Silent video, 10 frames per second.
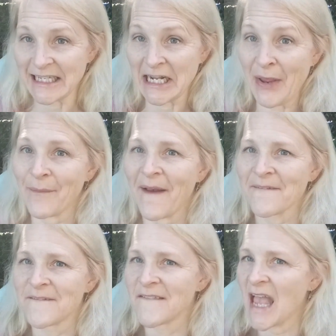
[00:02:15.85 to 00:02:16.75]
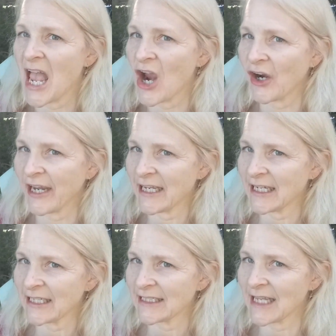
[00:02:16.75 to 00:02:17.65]
And I'm very
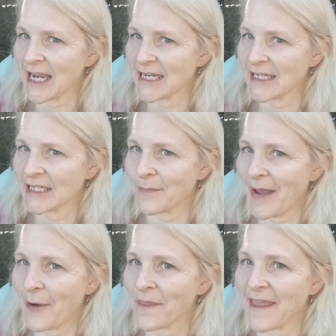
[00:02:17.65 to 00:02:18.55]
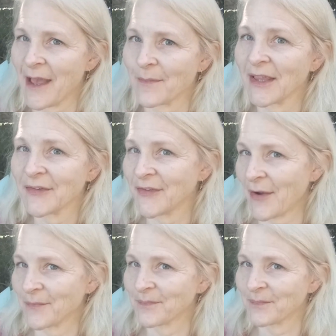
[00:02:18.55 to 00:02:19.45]
excited about them.
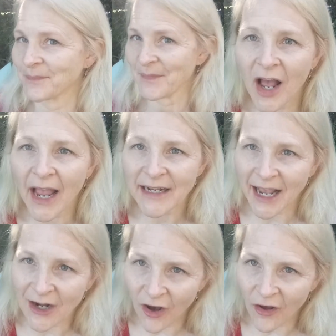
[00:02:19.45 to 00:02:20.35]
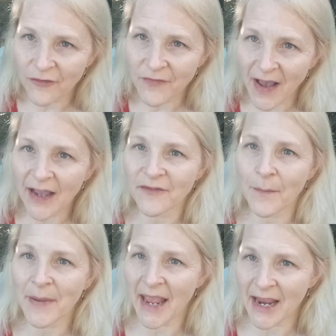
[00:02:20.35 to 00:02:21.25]
So, and I got all five
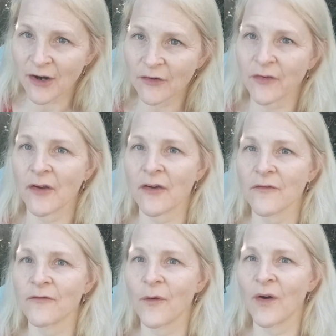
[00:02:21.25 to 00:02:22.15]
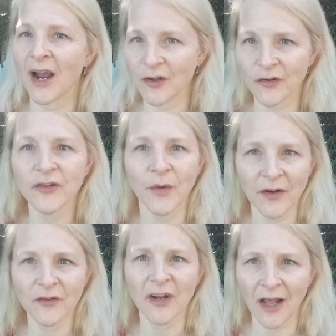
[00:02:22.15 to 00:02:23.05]
pairs for under
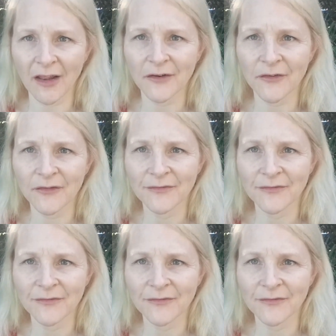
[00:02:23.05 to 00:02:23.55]
$200.